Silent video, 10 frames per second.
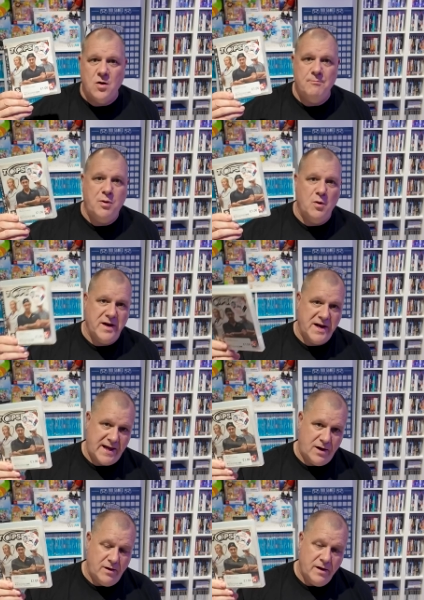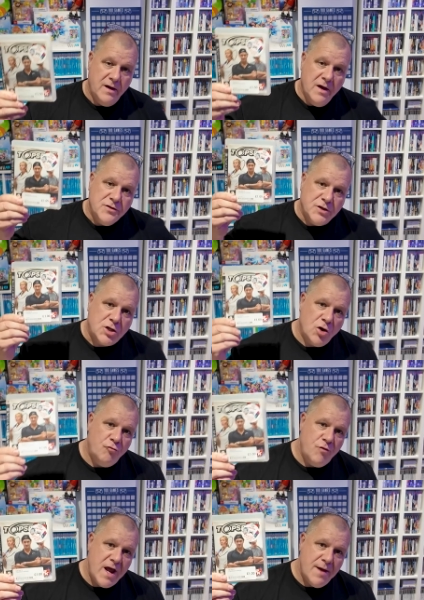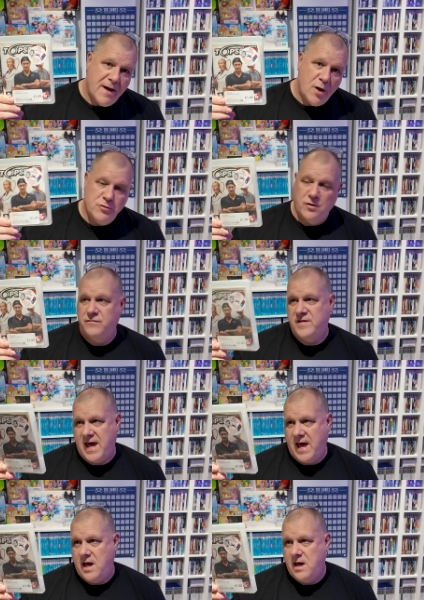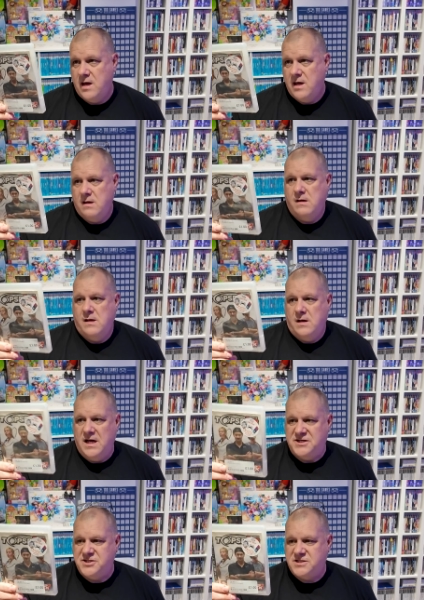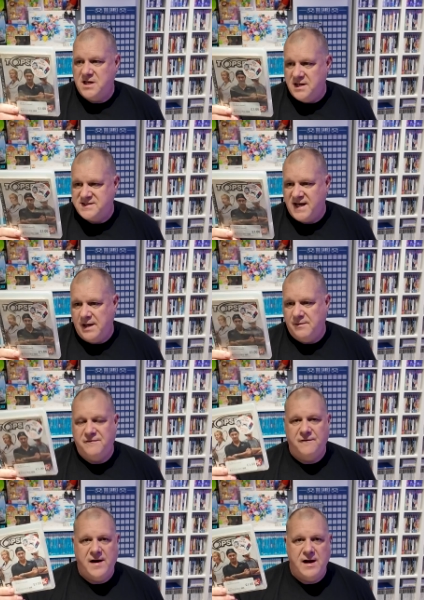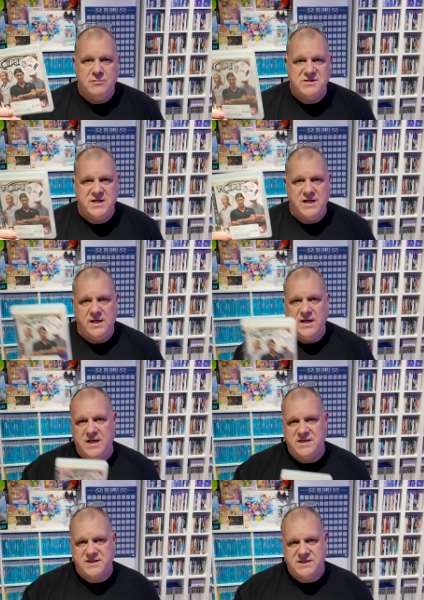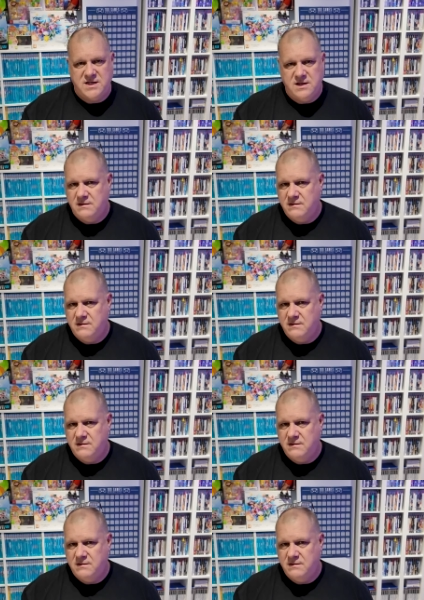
I'm pointing out, the career mode on that is just going to take me for hours, isn't it? It's